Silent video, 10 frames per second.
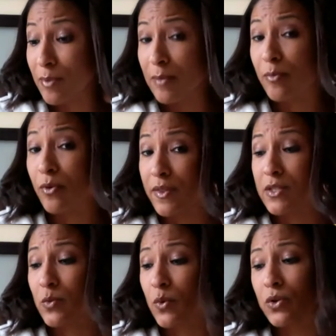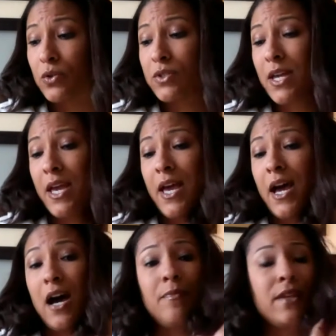people in this world.
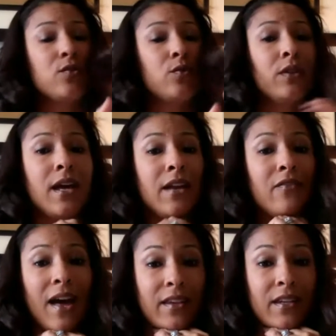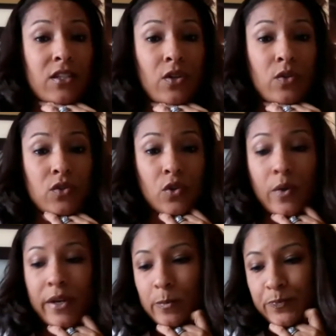That's really not a valid excuse to
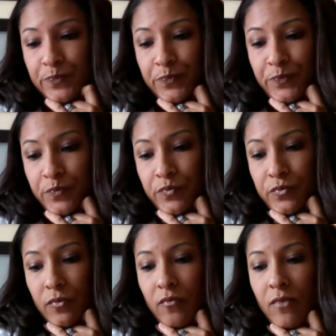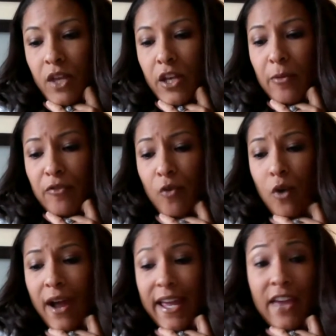quit. Number
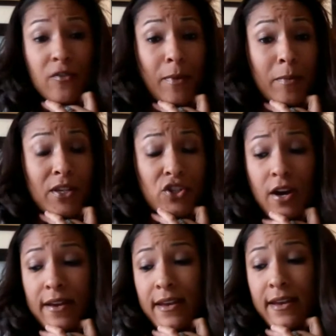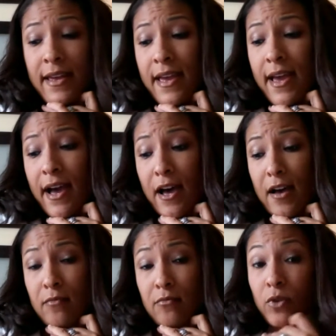4, I gave it my best shot.
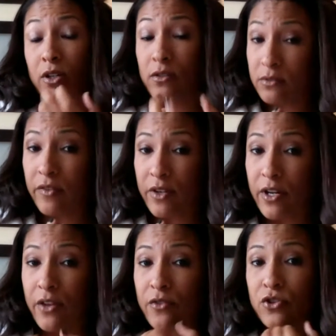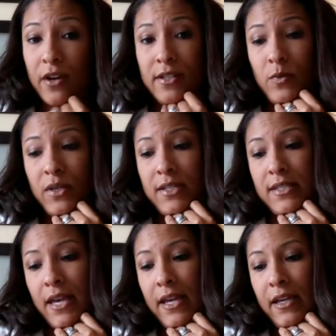Well, give it another shot is what he's
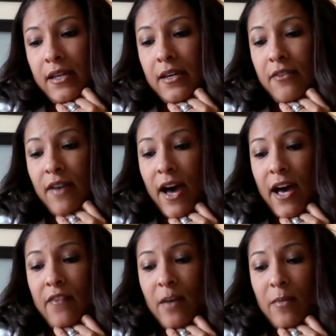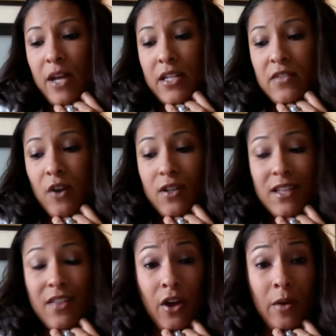saying. 5, I'm not as far as I
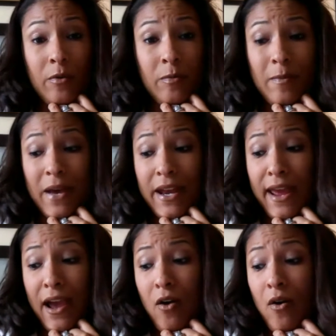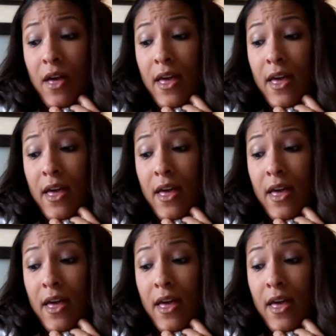thought I would be by now.